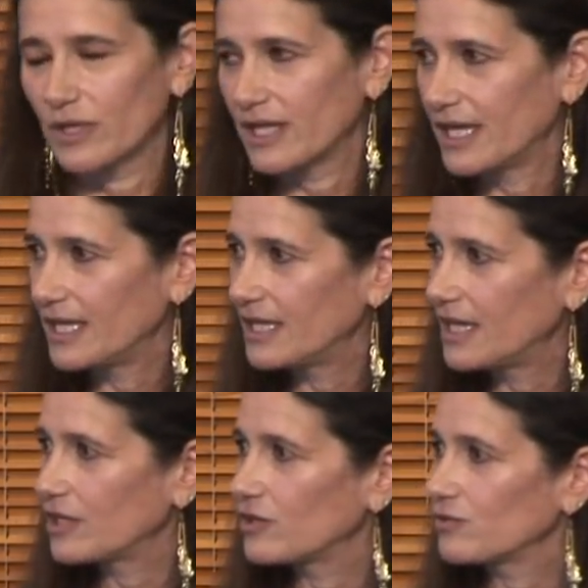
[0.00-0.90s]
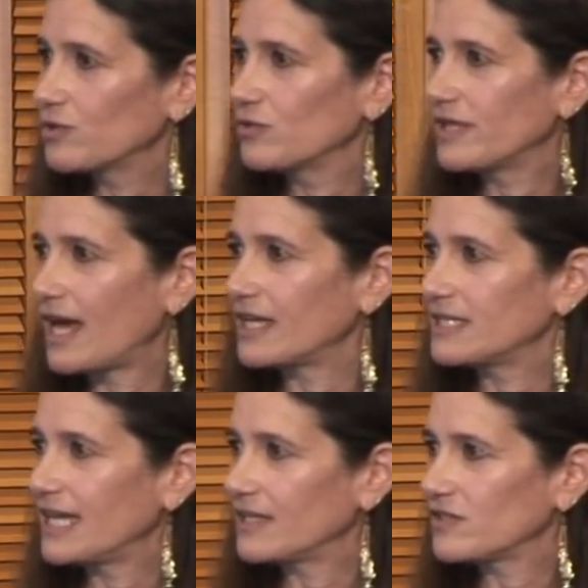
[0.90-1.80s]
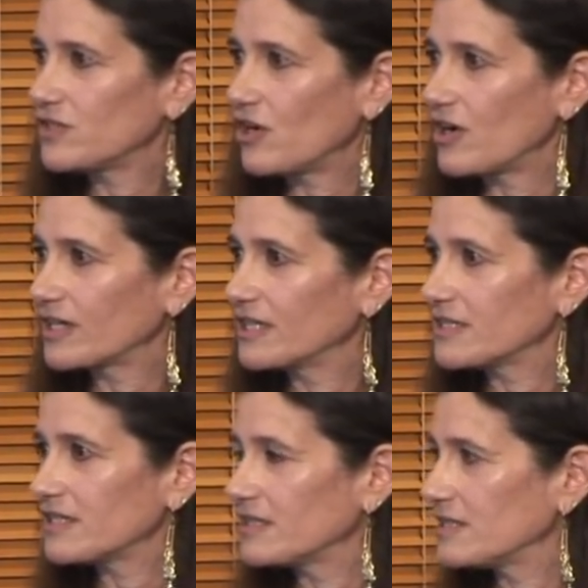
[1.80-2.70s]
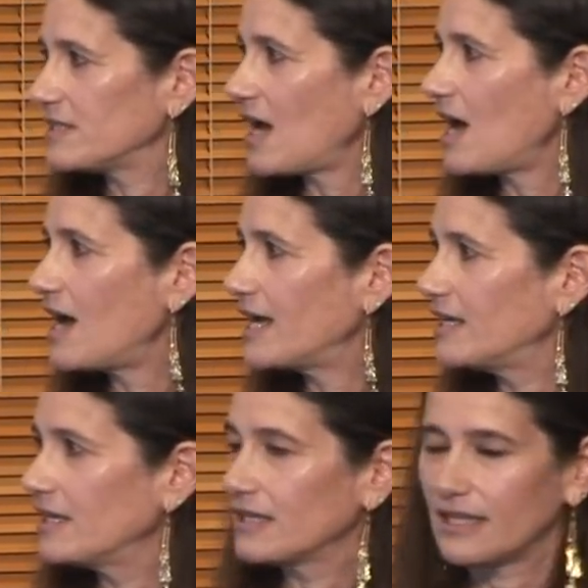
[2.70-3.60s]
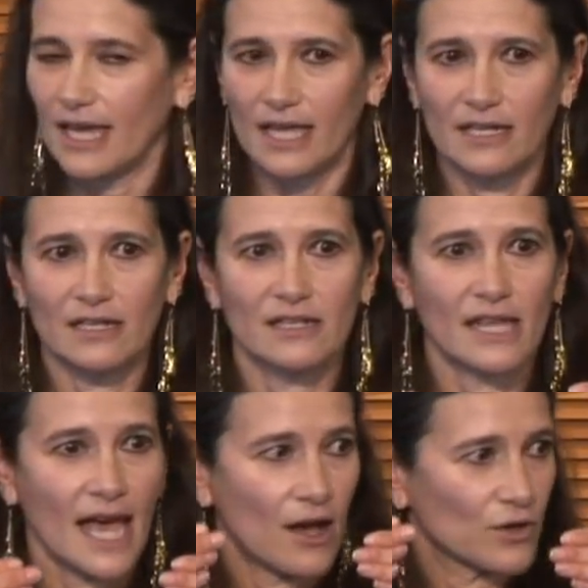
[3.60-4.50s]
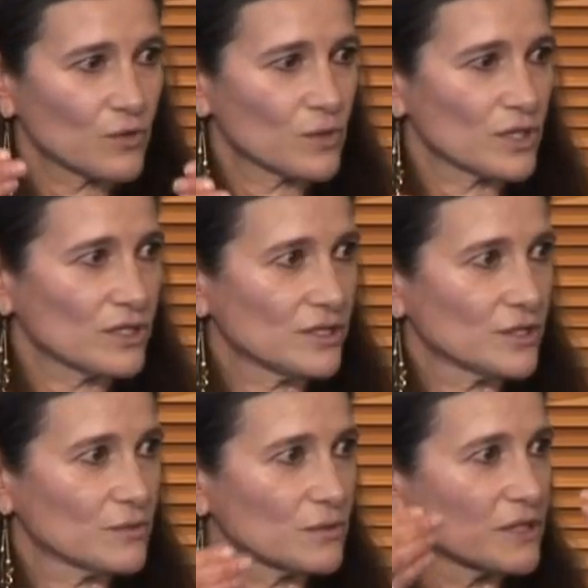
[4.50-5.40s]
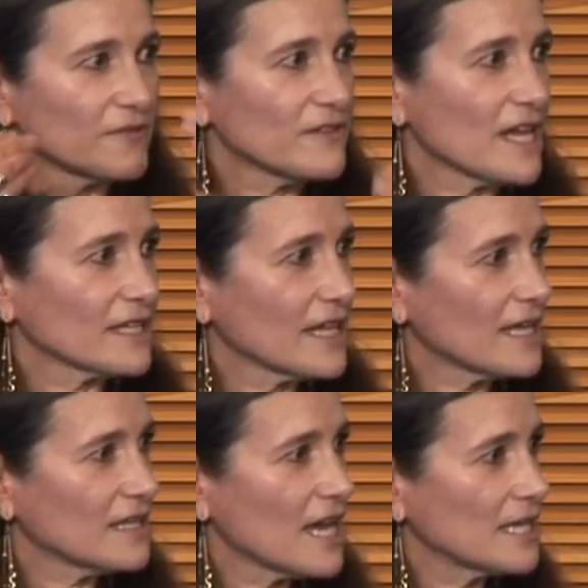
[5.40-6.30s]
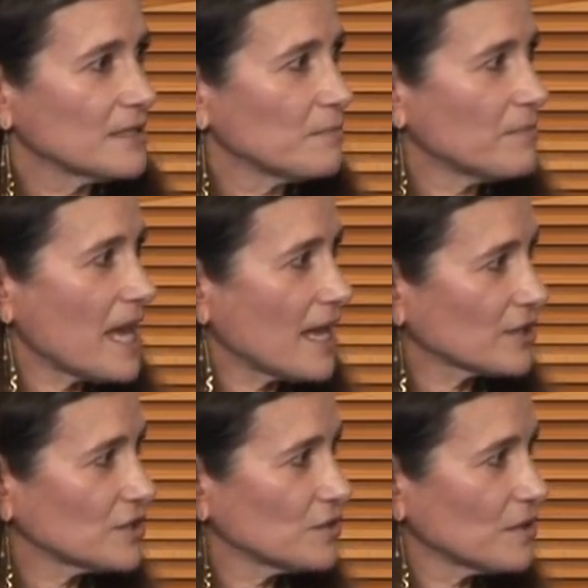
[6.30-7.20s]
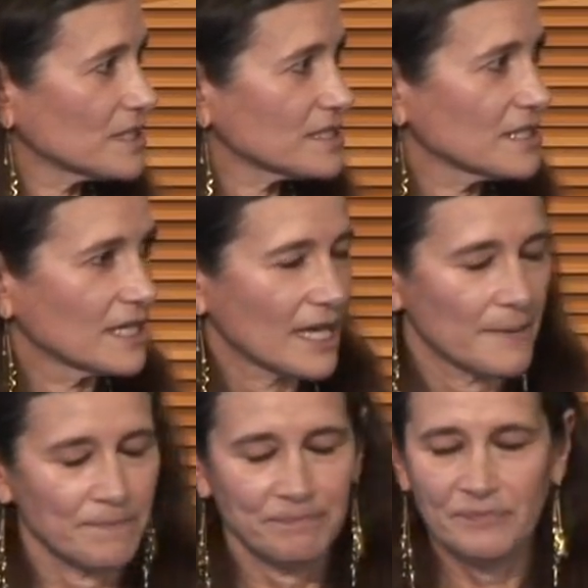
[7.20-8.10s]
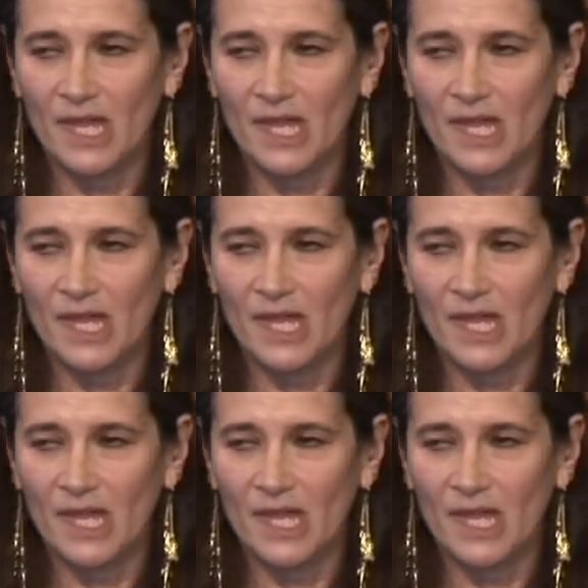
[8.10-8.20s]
within and through that dense darkness inside, then the outer world will reflect that light back to us again.